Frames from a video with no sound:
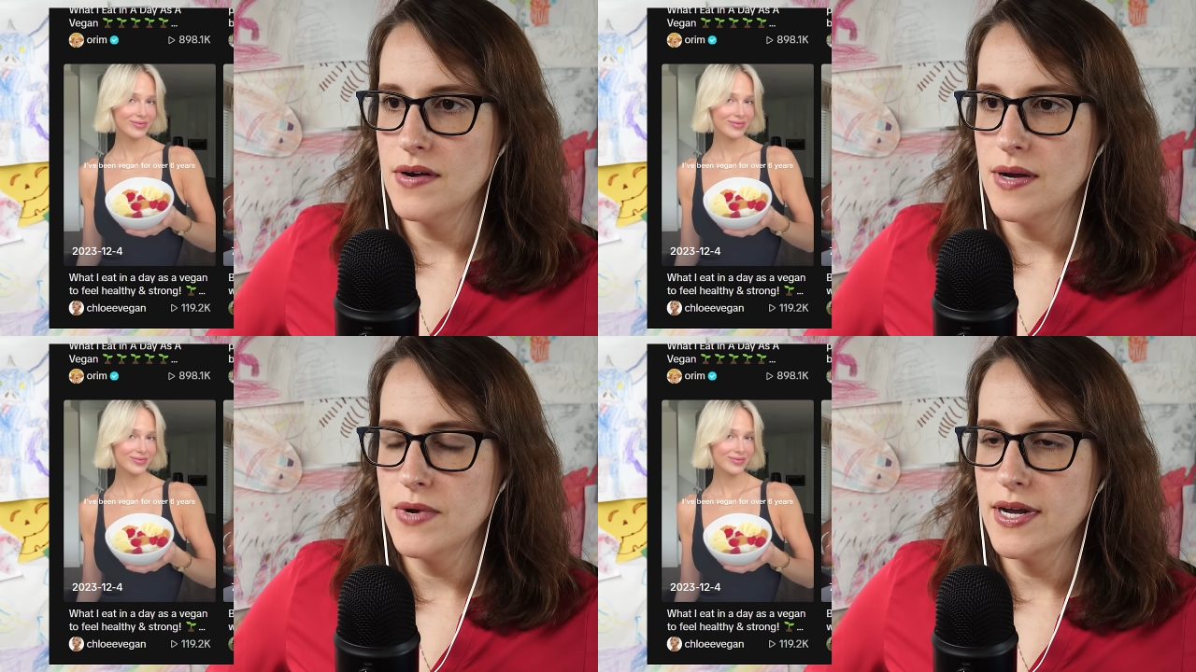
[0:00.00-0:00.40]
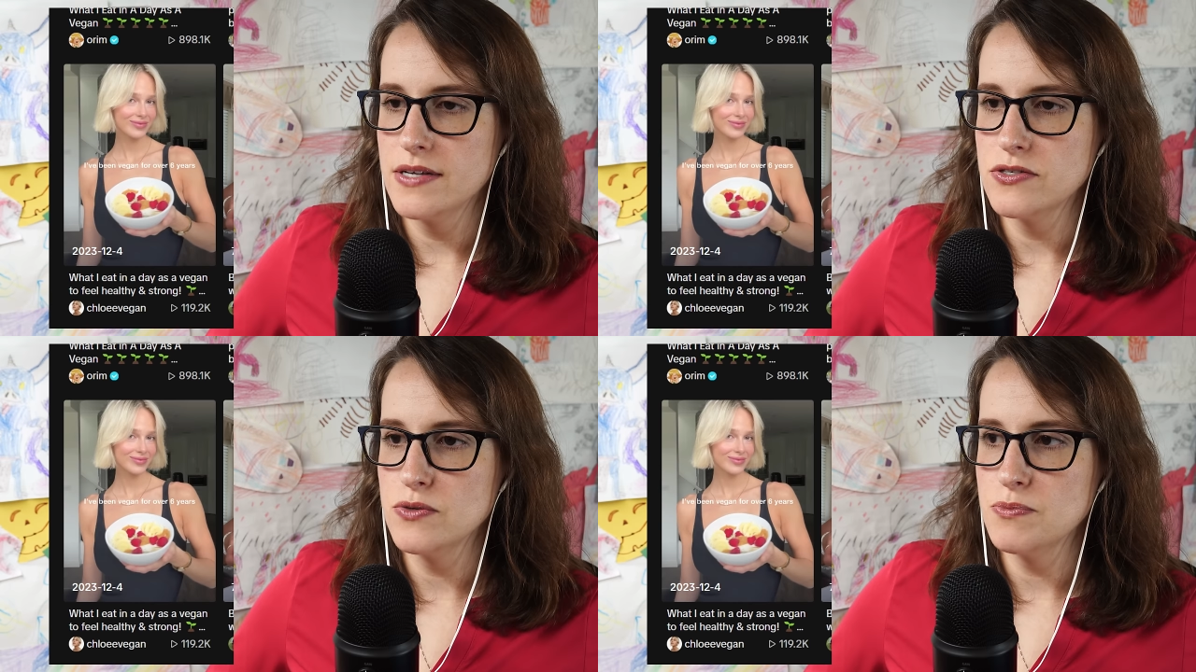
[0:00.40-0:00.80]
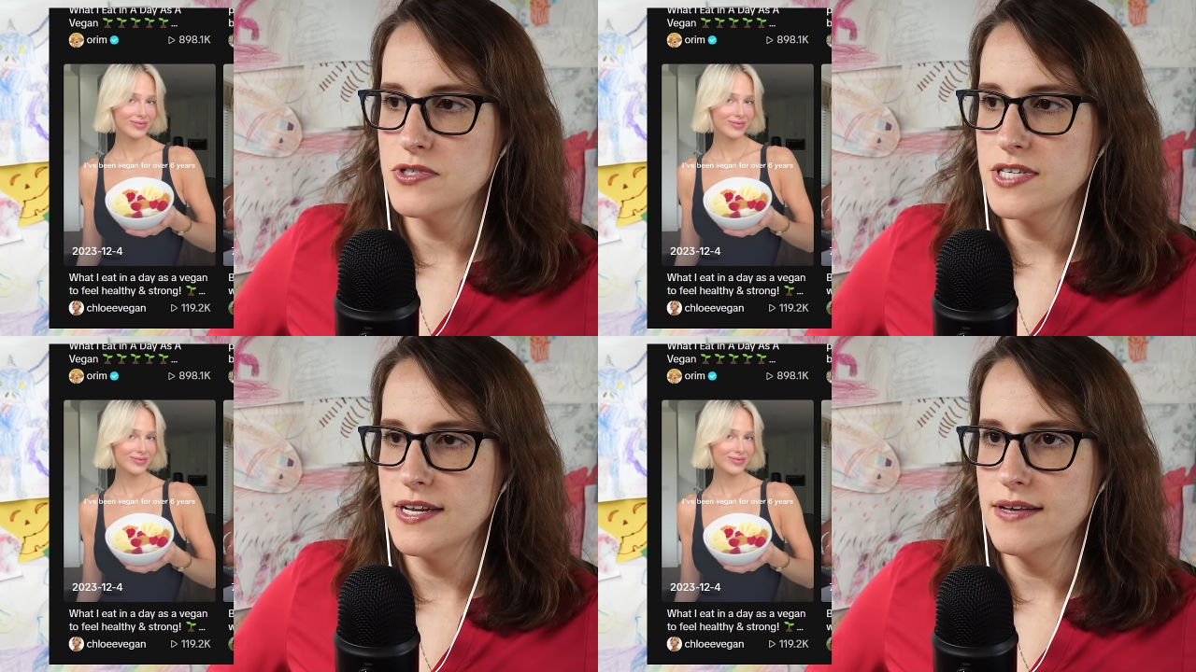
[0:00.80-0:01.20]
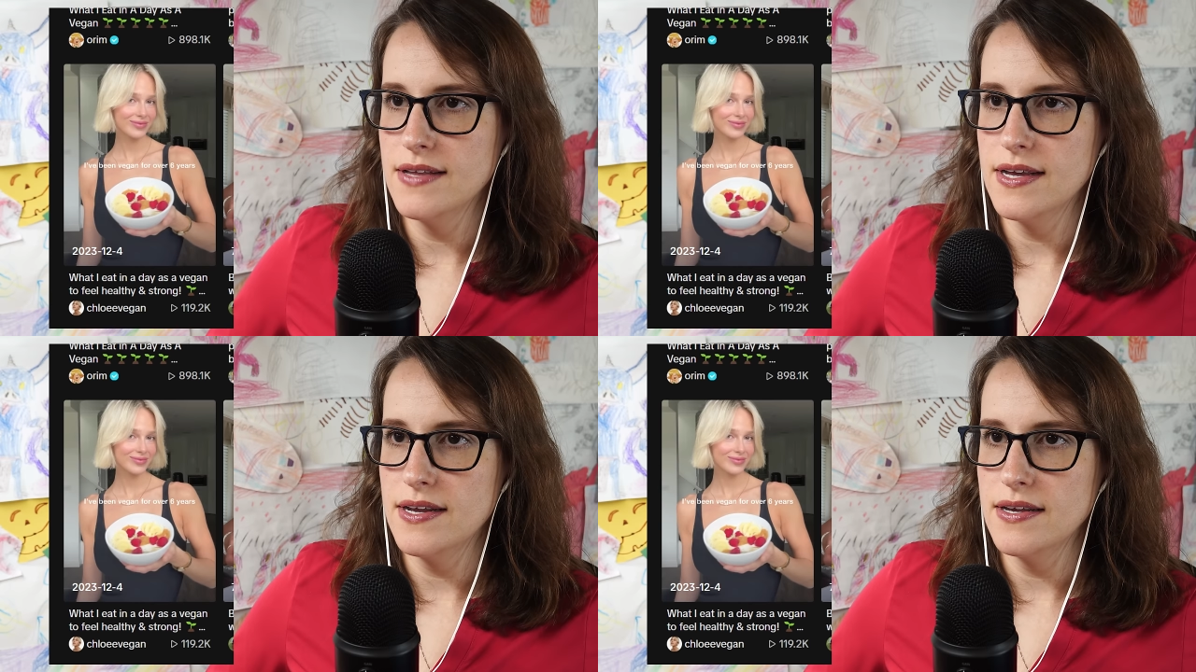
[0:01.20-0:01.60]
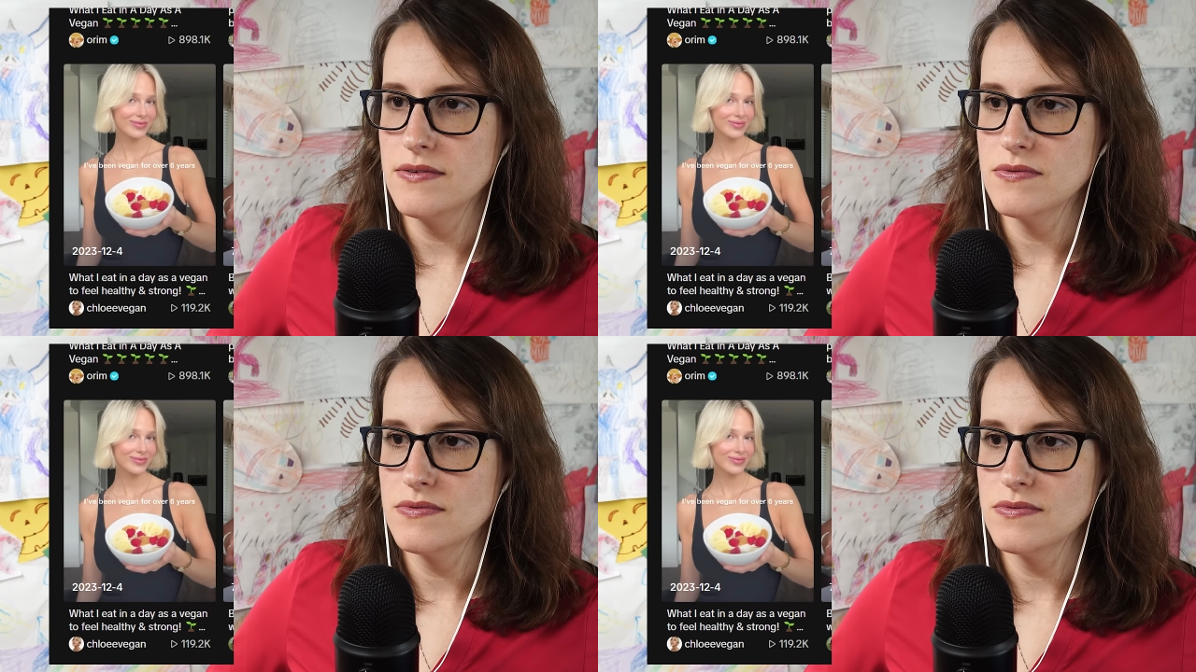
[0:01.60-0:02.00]
Speaker 1: All right, we got a super skinny
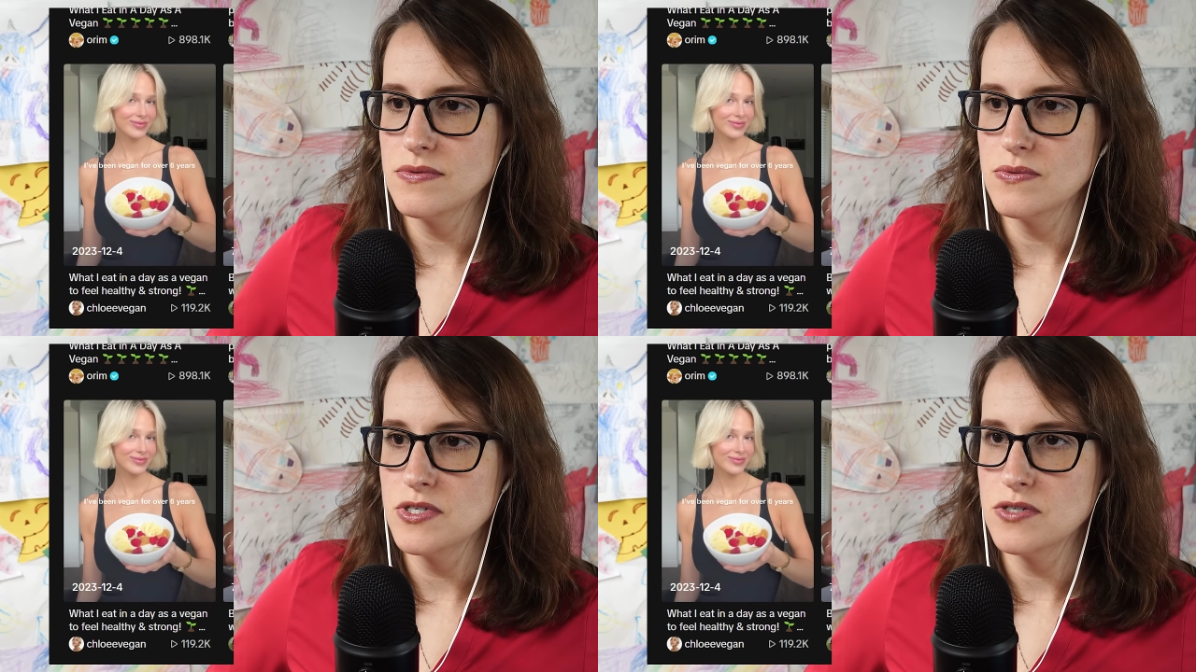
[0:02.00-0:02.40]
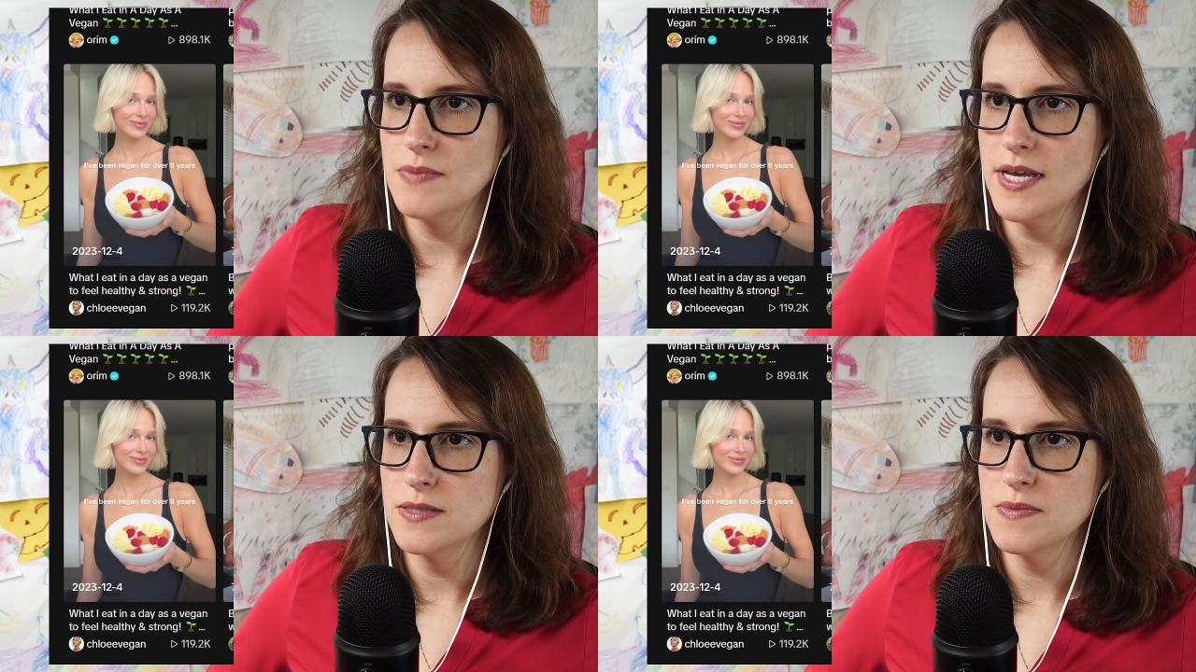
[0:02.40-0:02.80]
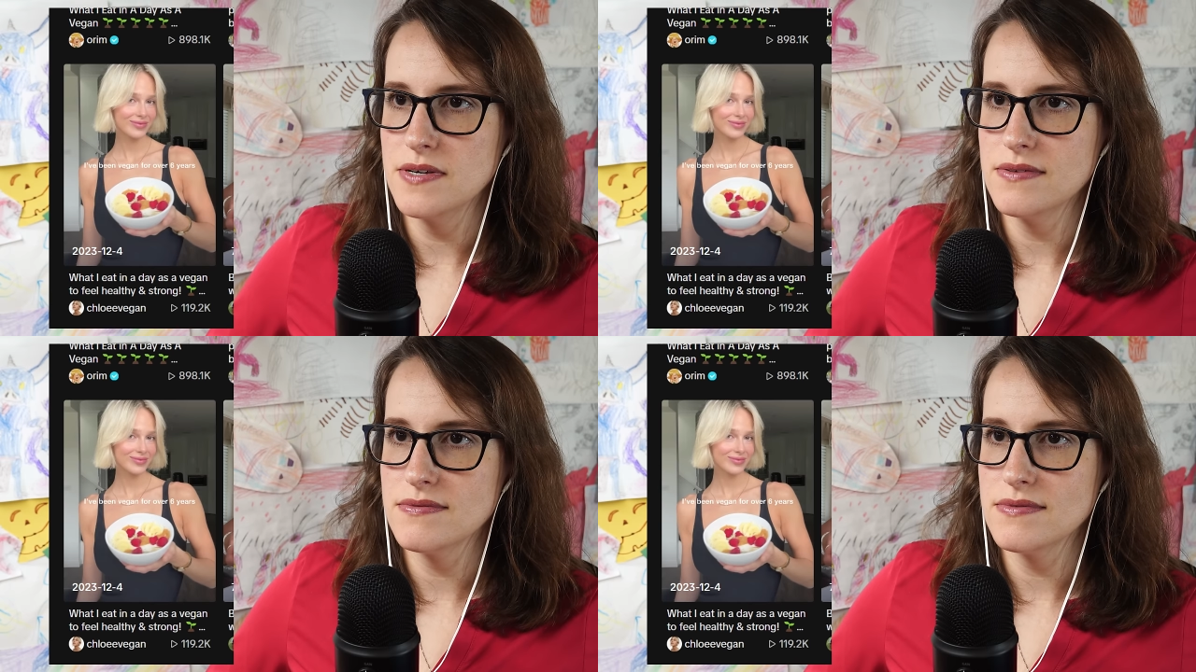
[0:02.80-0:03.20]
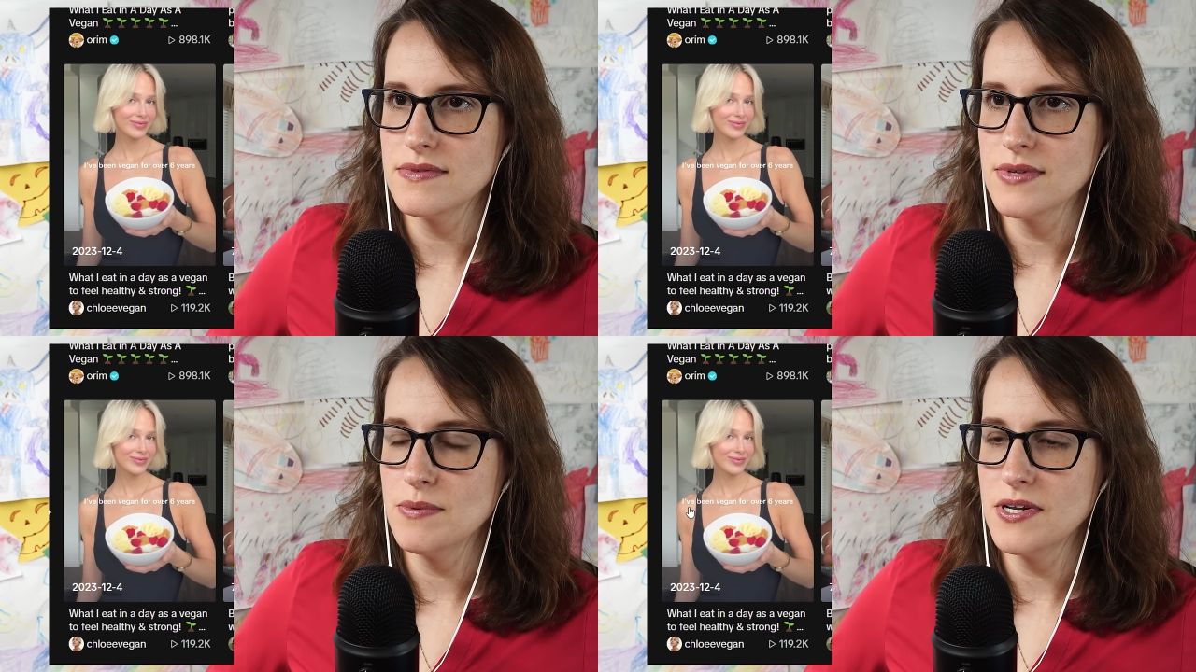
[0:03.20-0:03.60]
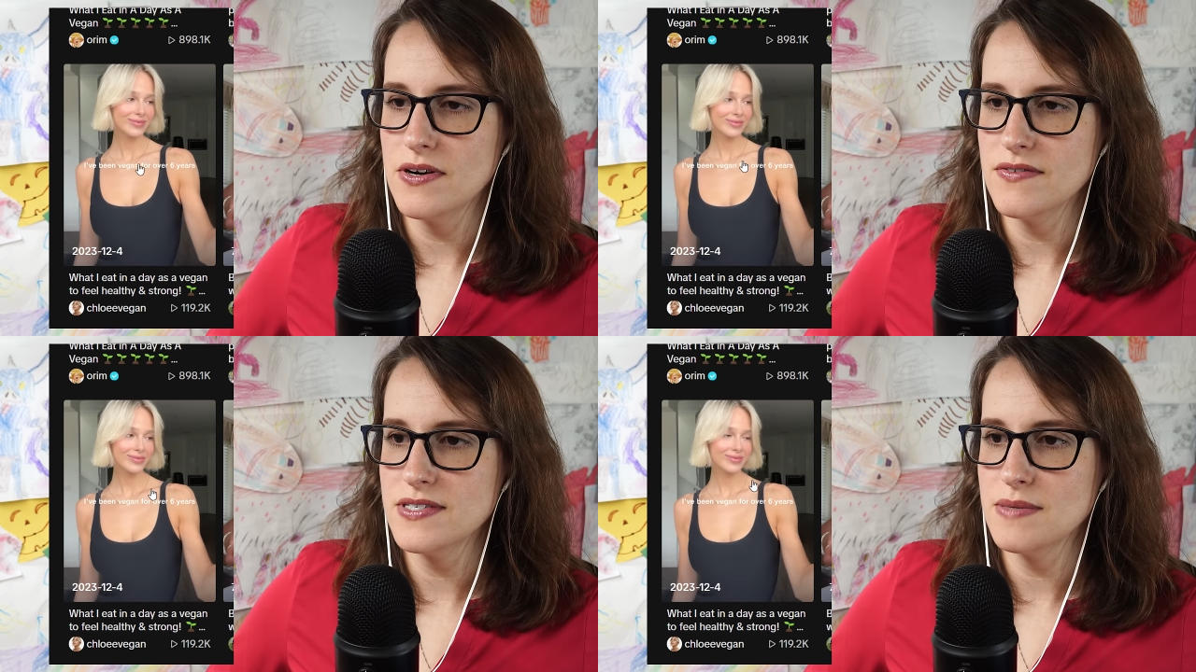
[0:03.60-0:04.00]
lady, which makes me a little bit
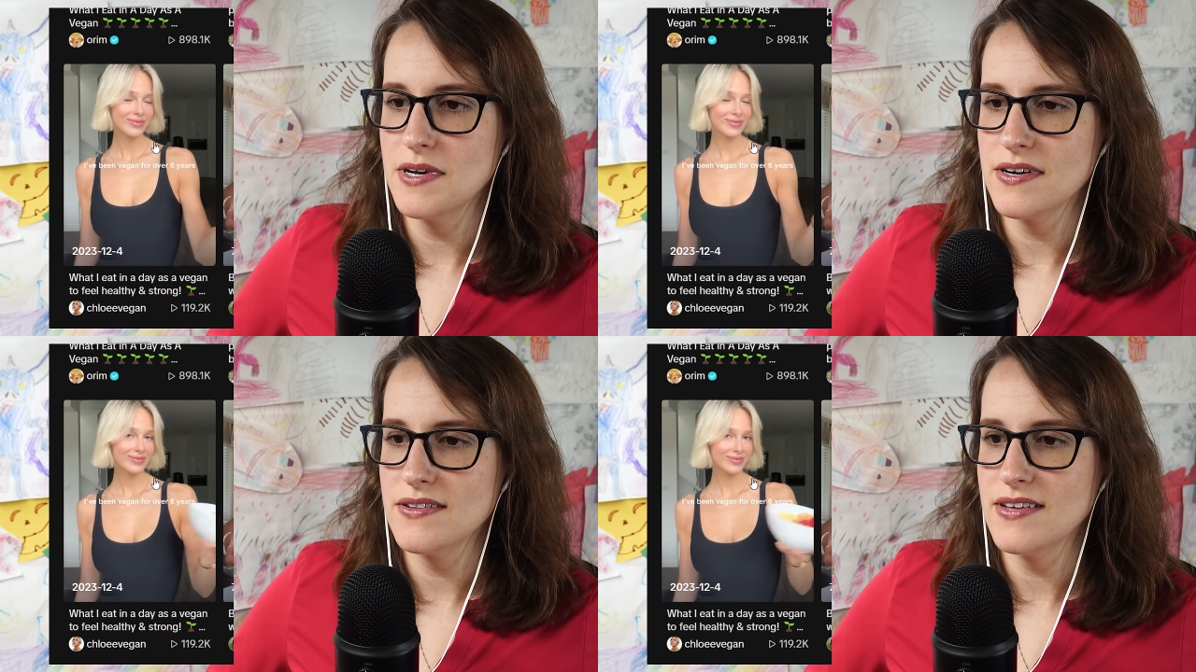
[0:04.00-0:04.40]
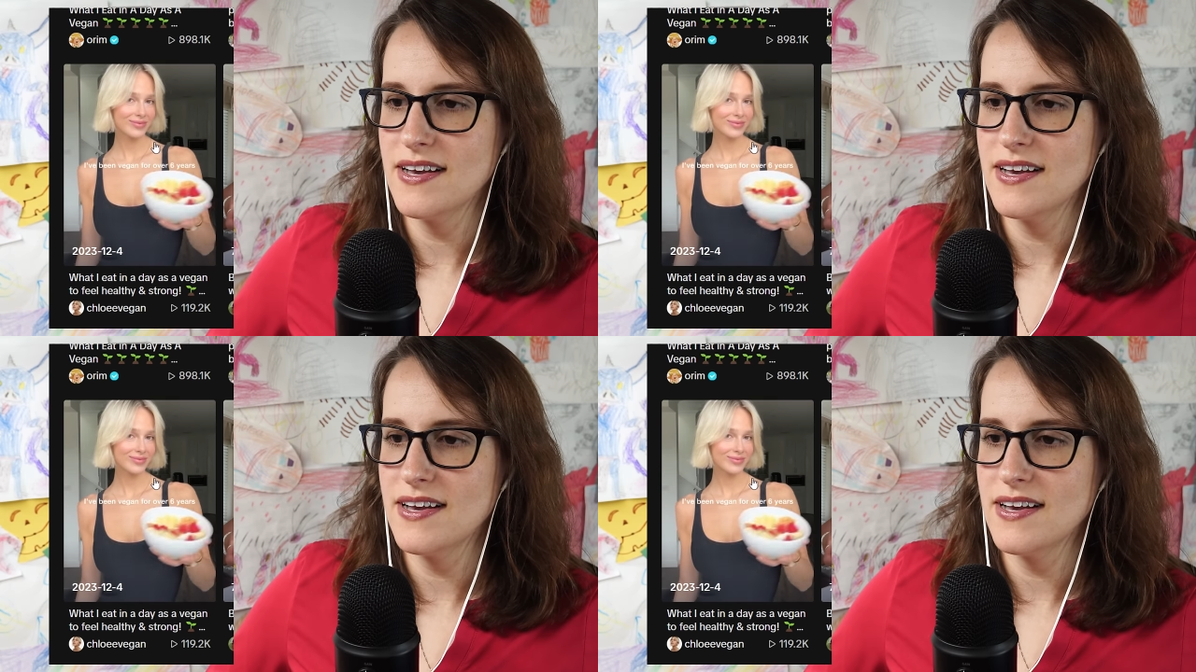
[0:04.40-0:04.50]
nervous. I'm not gonna